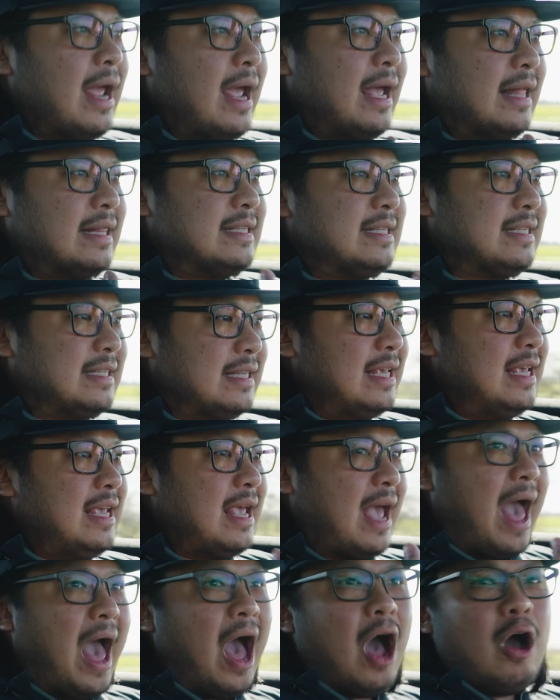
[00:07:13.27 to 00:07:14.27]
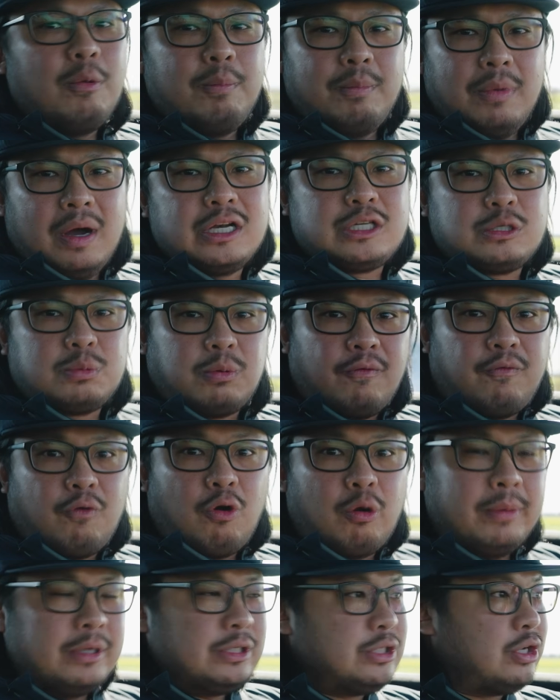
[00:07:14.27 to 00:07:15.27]
and see how much
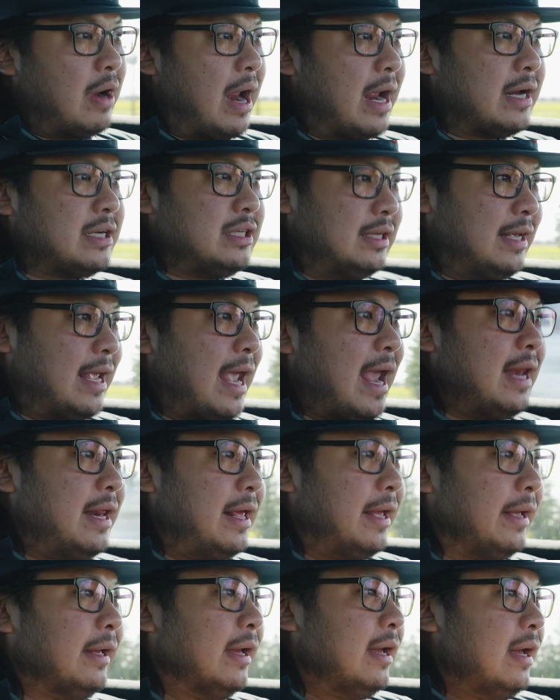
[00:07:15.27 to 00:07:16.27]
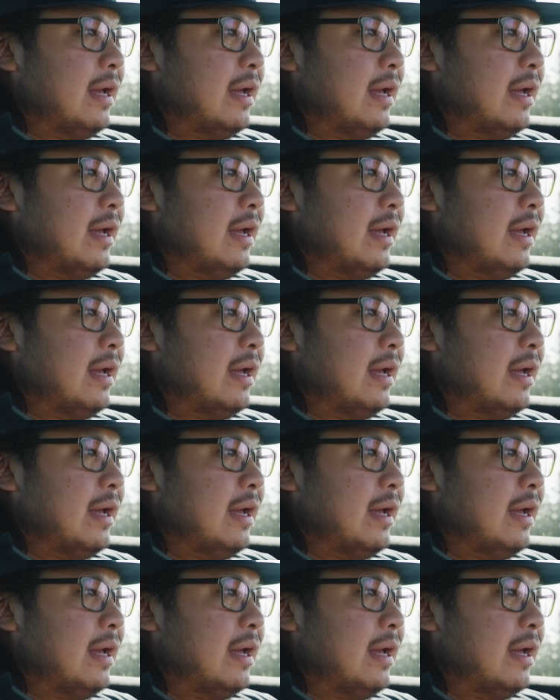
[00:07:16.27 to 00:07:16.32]
performance you're actually gaining.